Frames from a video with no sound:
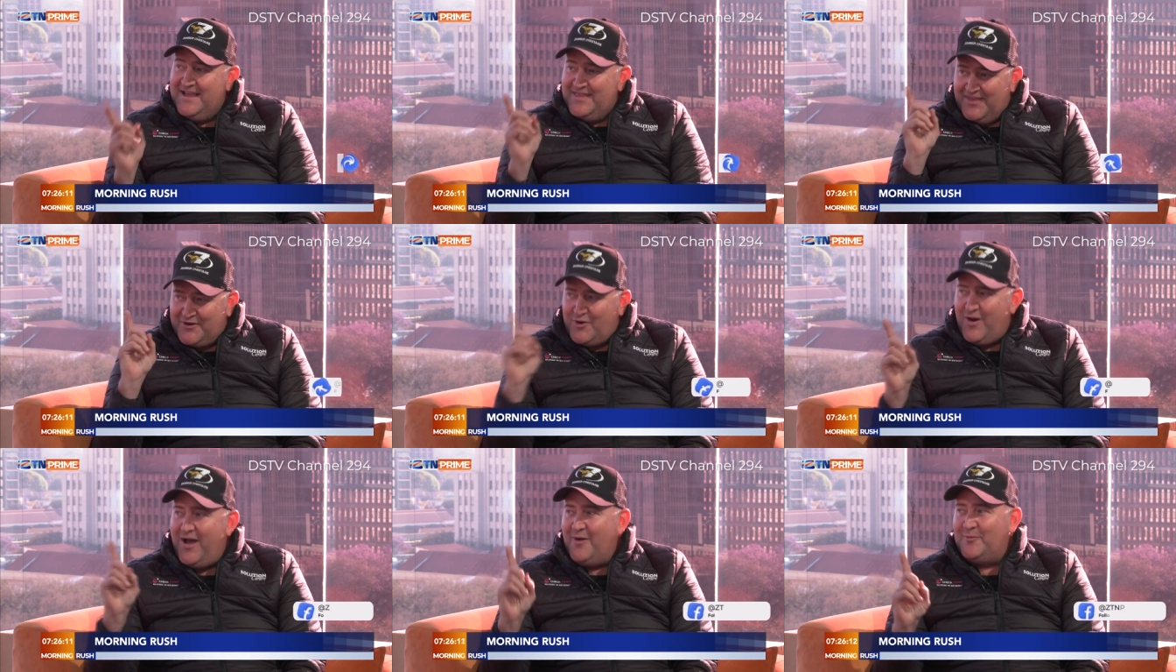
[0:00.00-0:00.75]
the
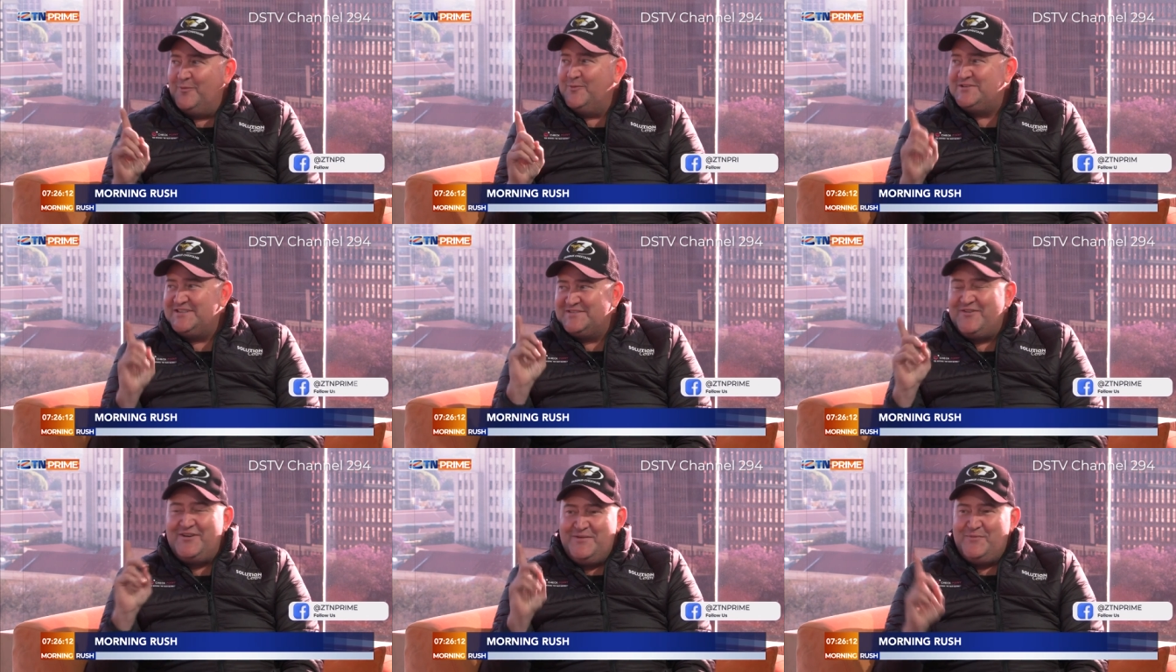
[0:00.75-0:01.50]
crowd, which is
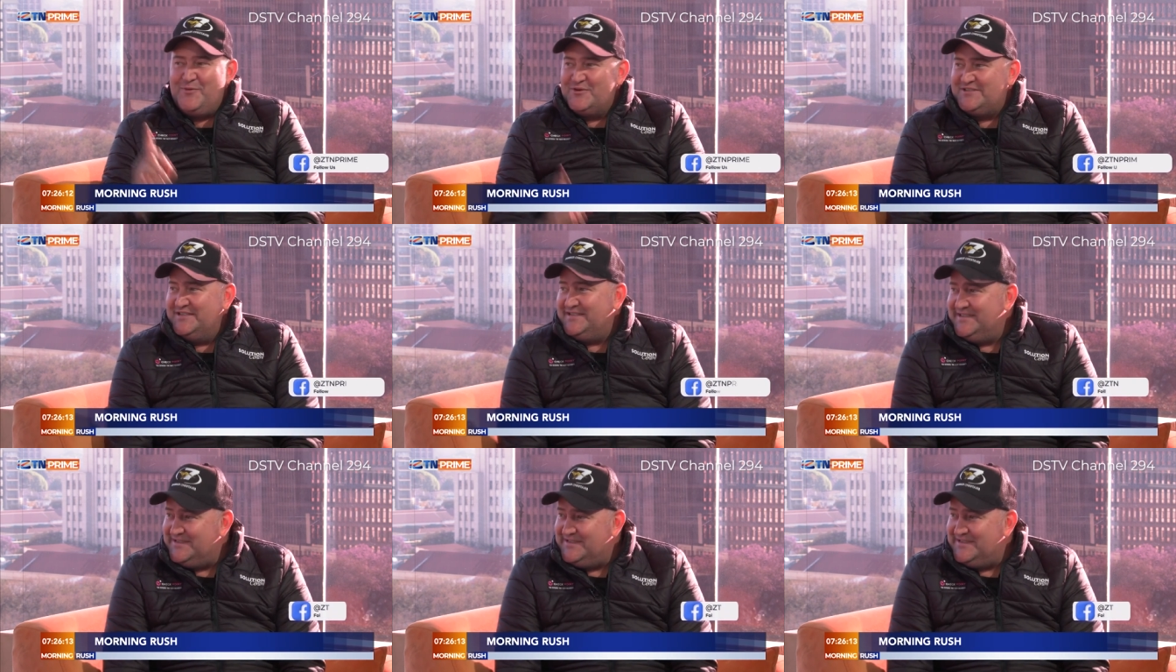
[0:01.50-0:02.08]
very important in